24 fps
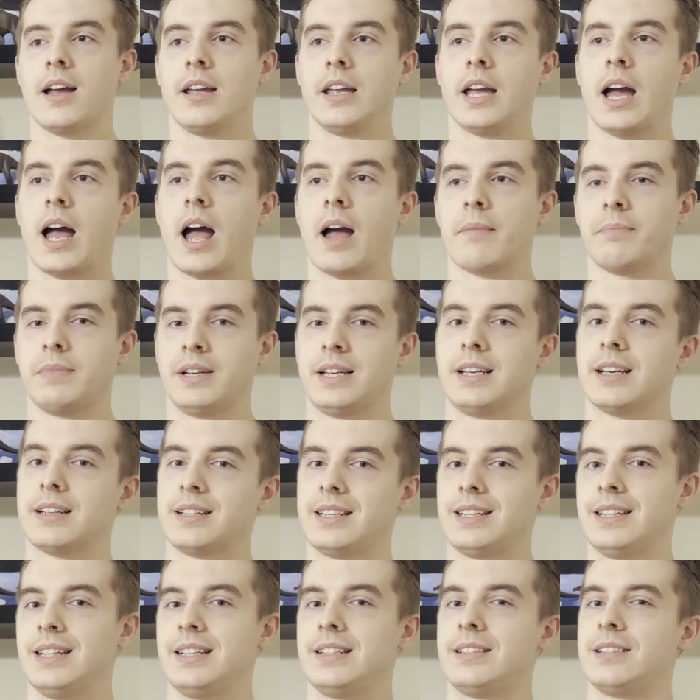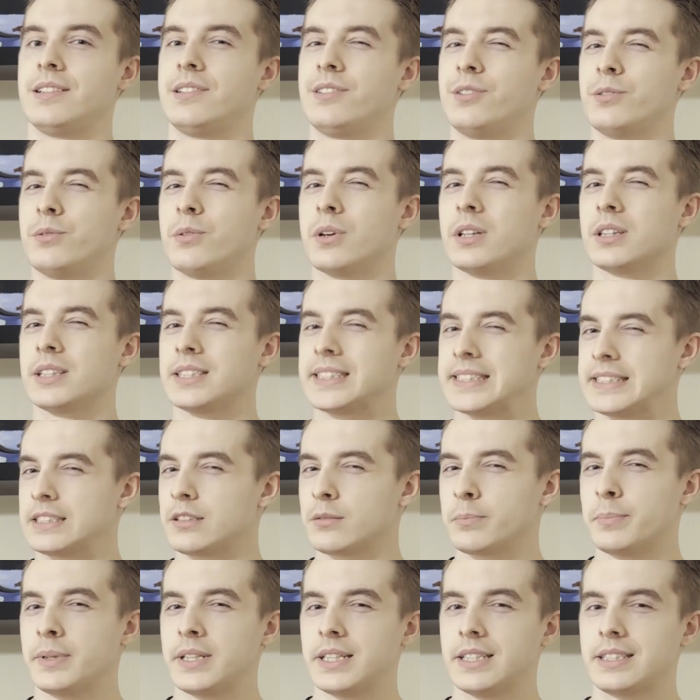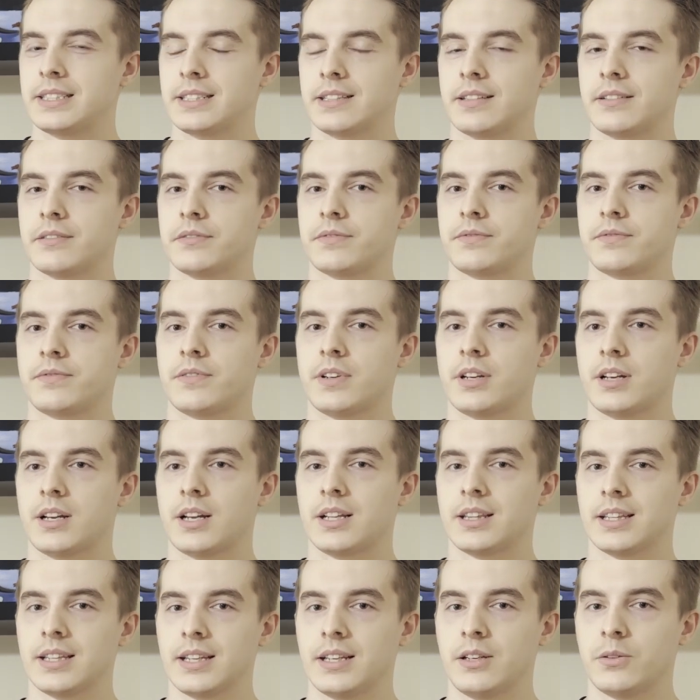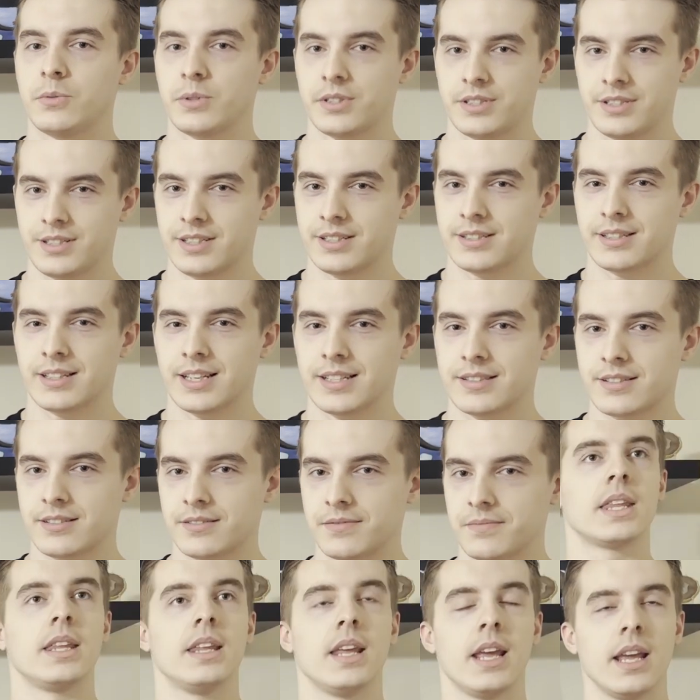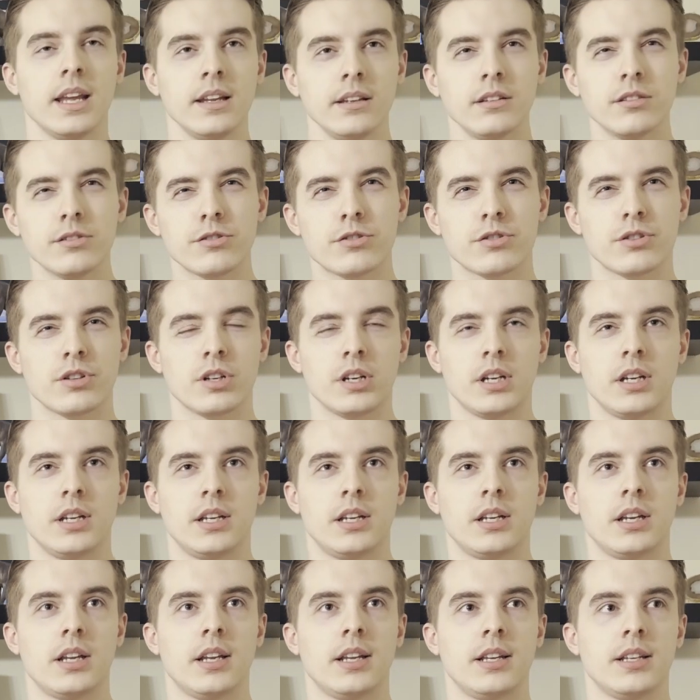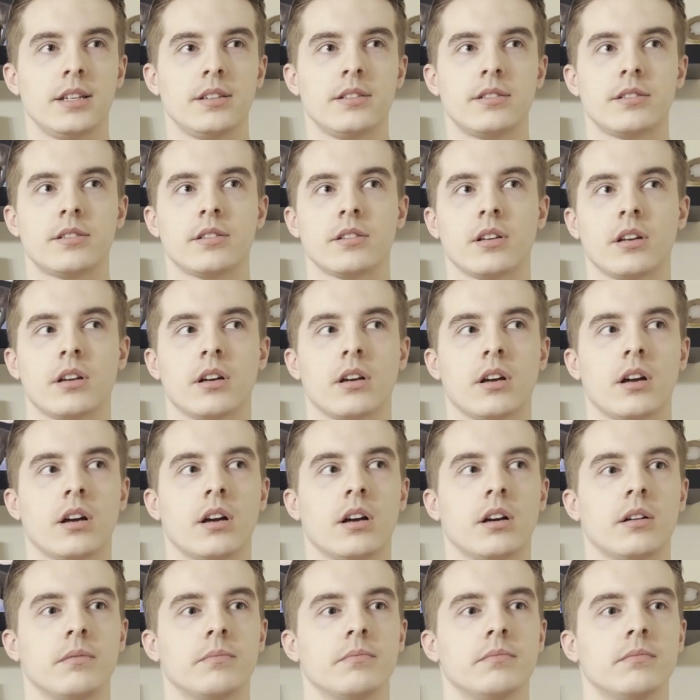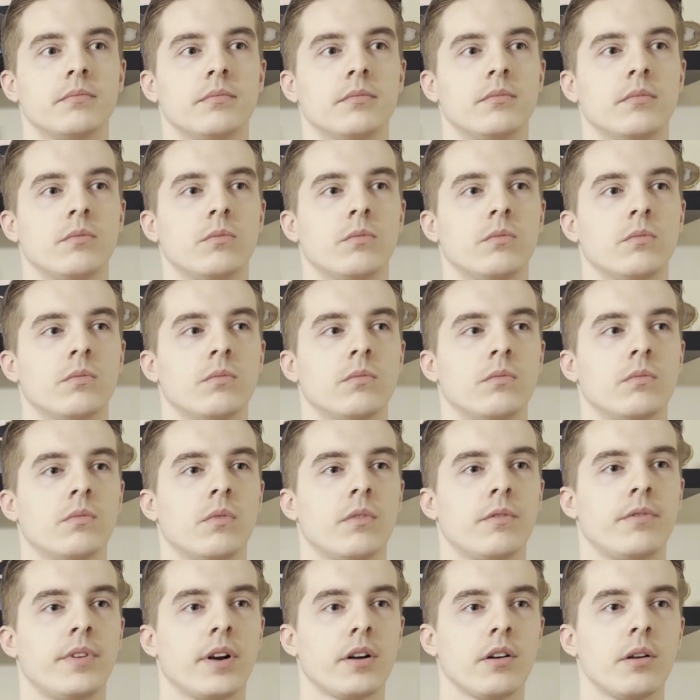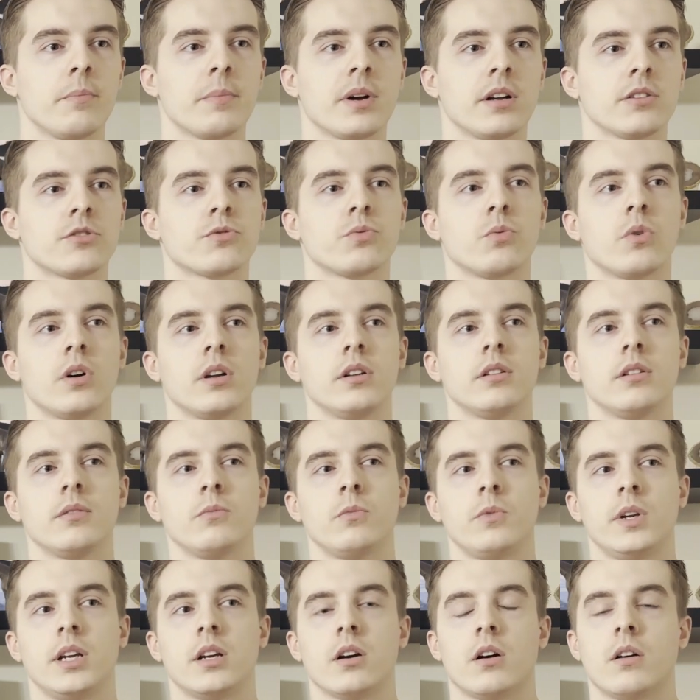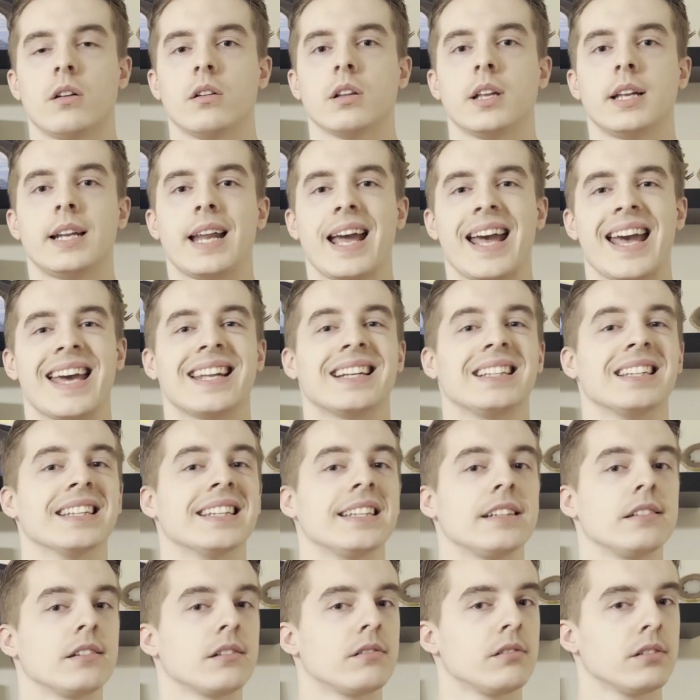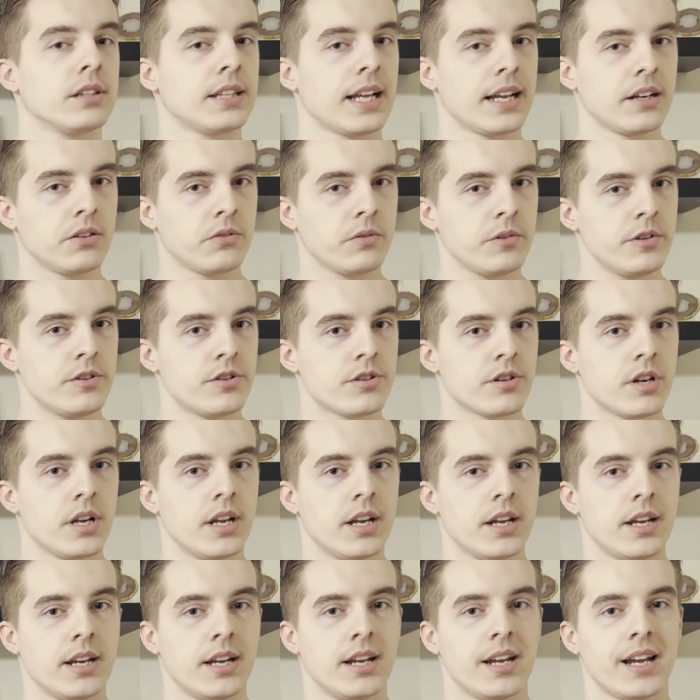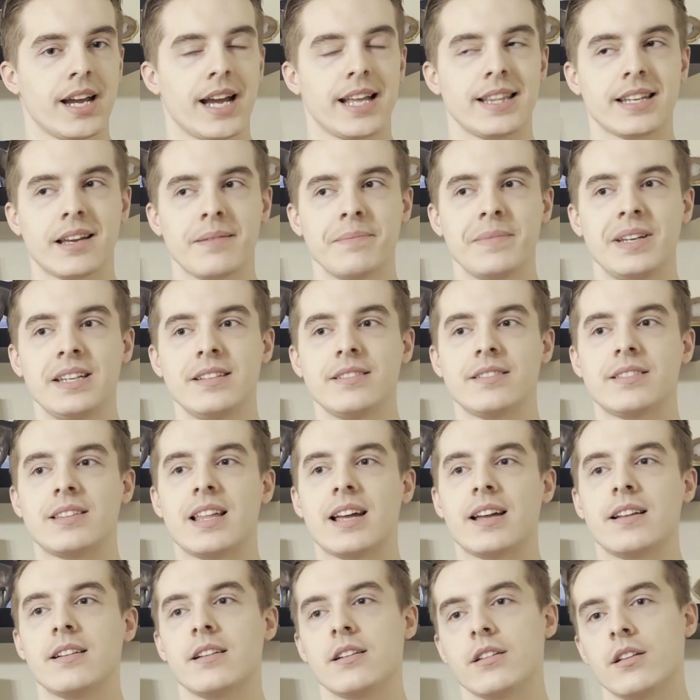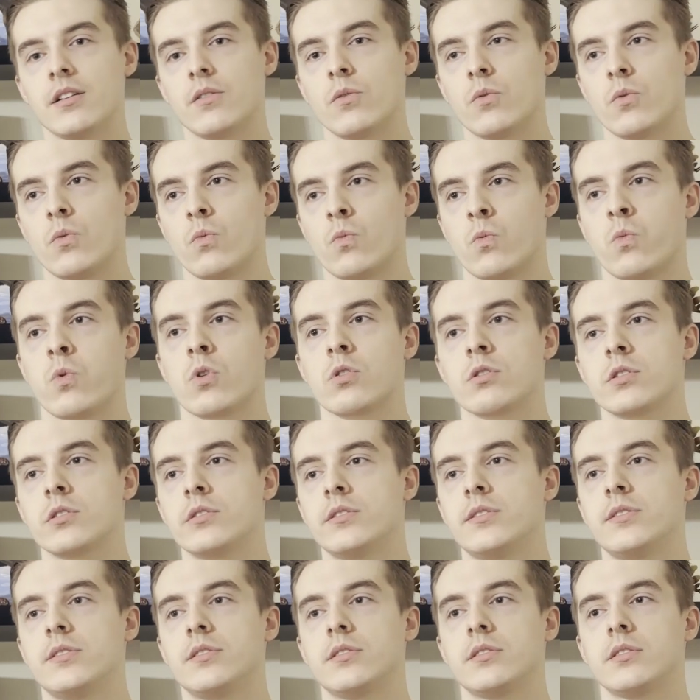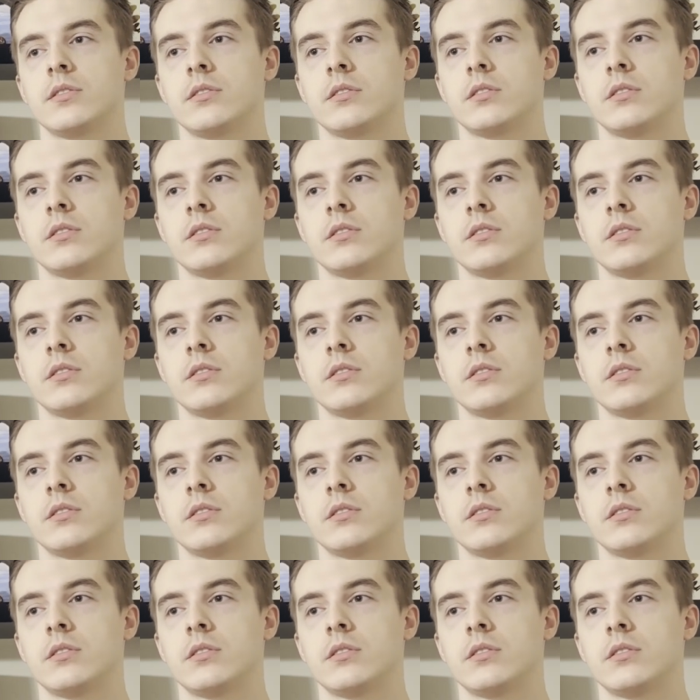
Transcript: I'm gonna need to do a little bit of a linguistics lesson. English is very much what we call an analytical language, and that means that words